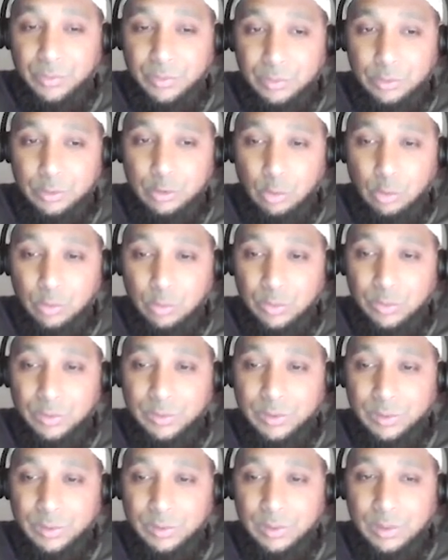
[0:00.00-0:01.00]

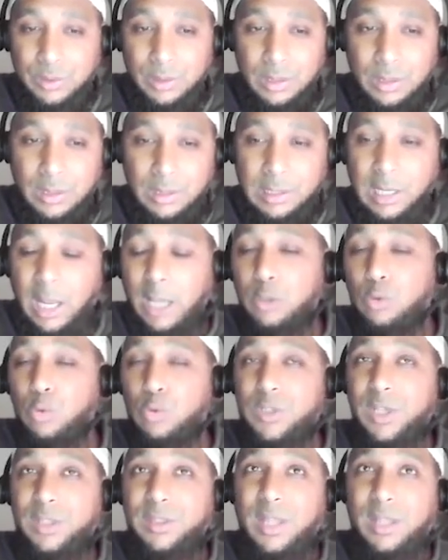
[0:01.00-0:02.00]

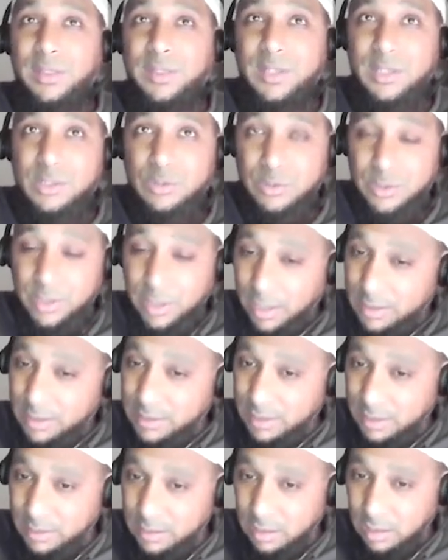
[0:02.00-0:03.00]
yujad, that this doesn't
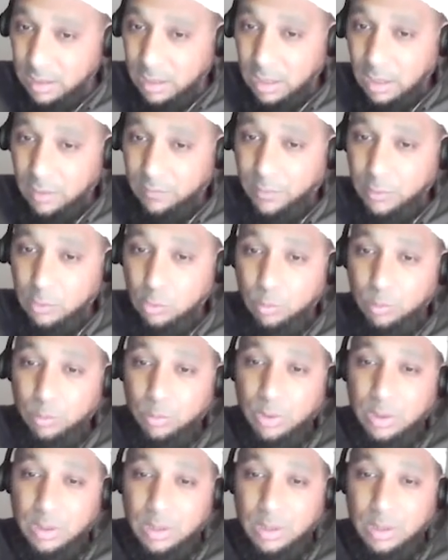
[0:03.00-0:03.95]
exist, then